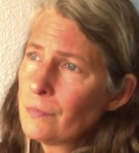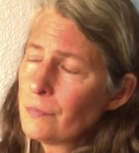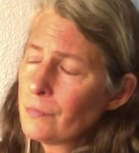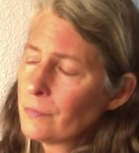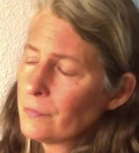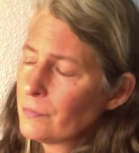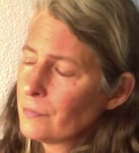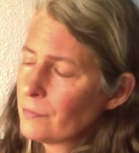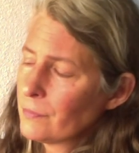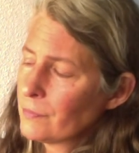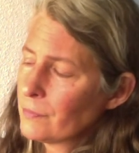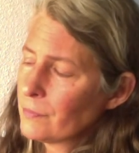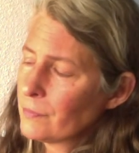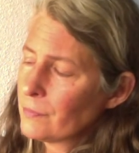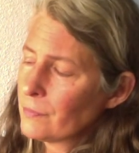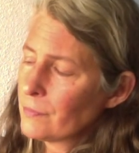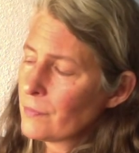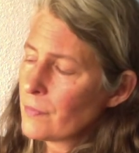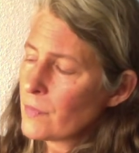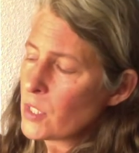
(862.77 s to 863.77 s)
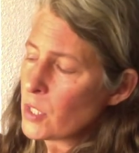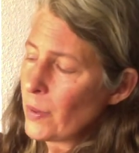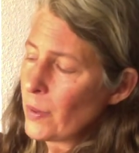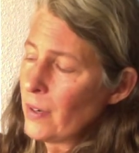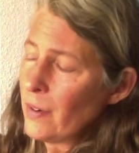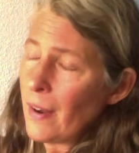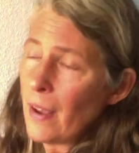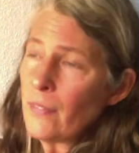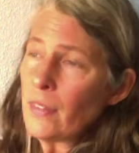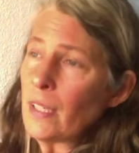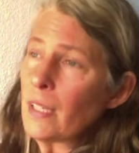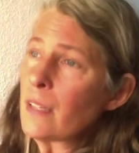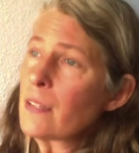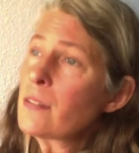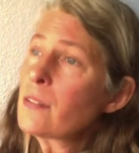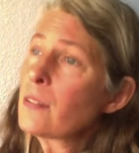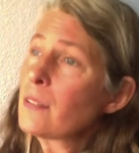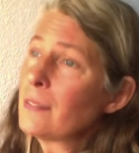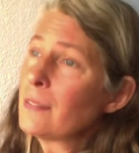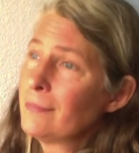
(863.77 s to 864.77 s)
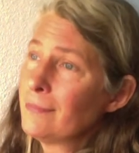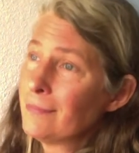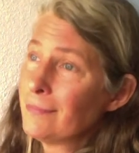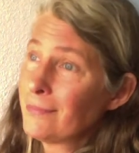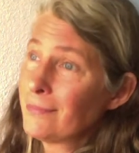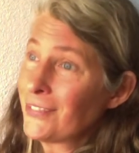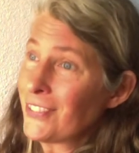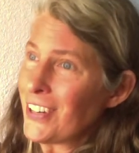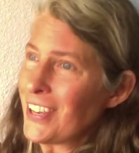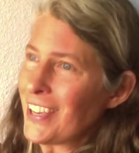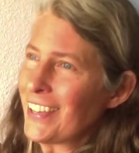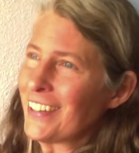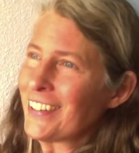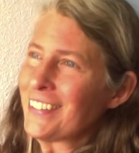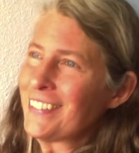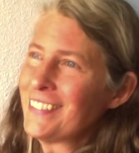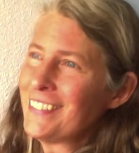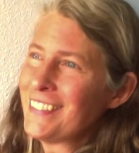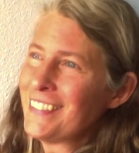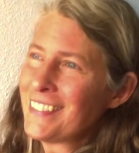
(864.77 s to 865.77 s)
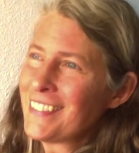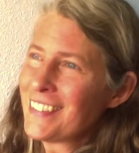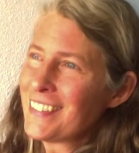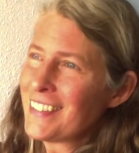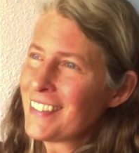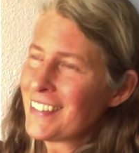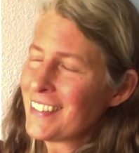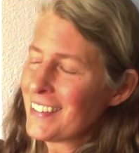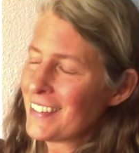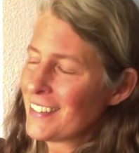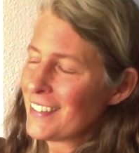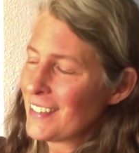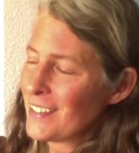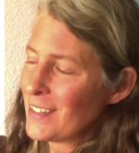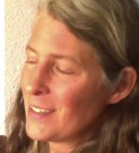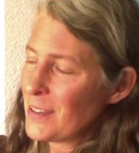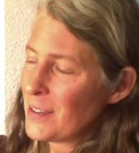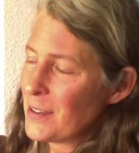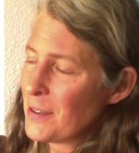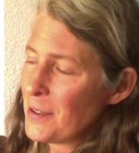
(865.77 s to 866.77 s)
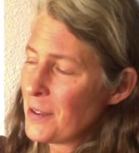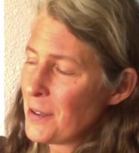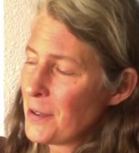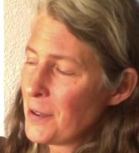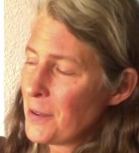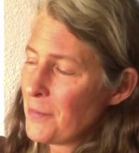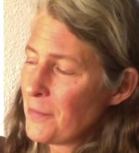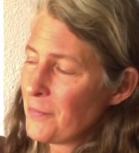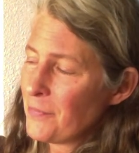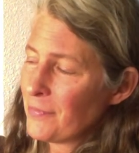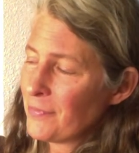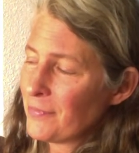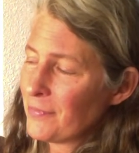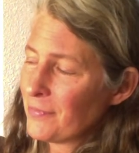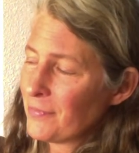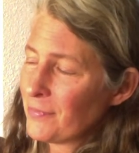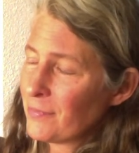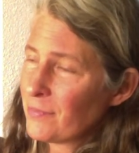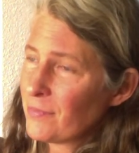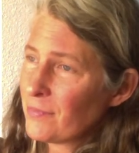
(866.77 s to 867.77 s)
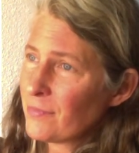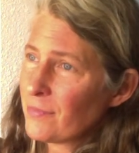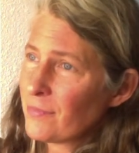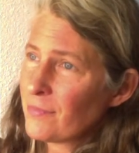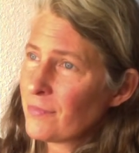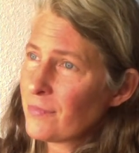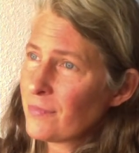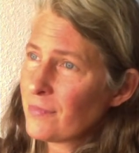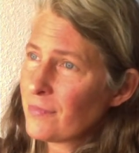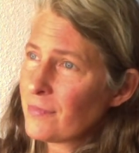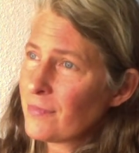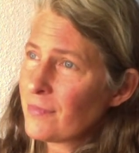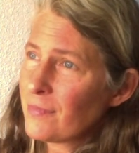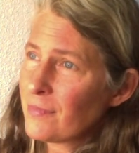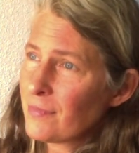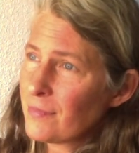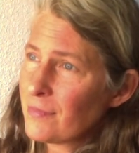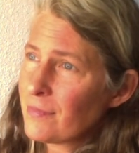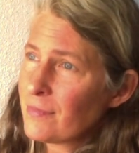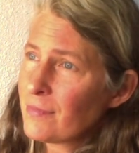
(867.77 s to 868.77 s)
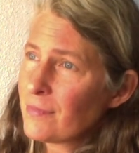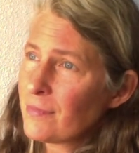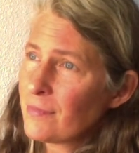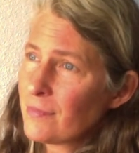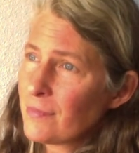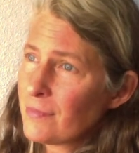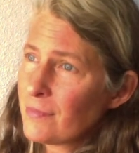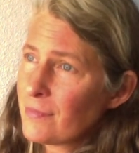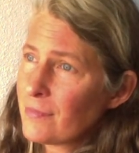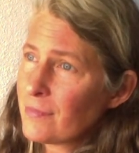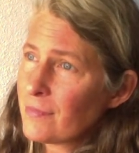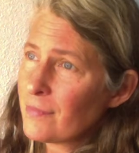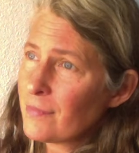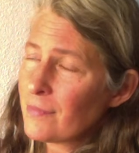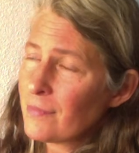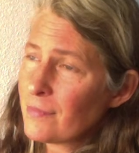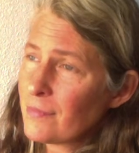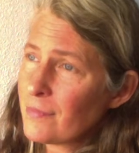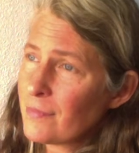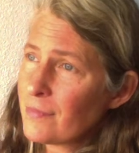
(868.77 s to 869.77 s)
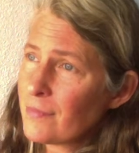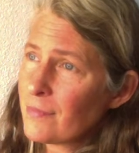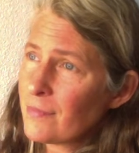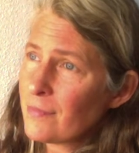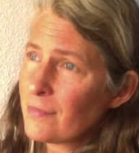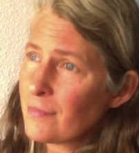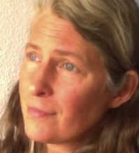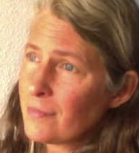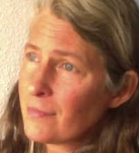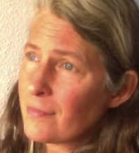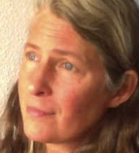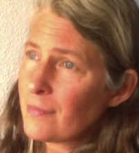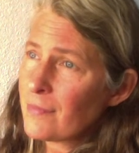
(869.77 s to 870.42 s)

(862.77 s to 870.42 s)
Yeah. So I don't have an answer for you. That was my answer, but it just, it wasn't meant to be.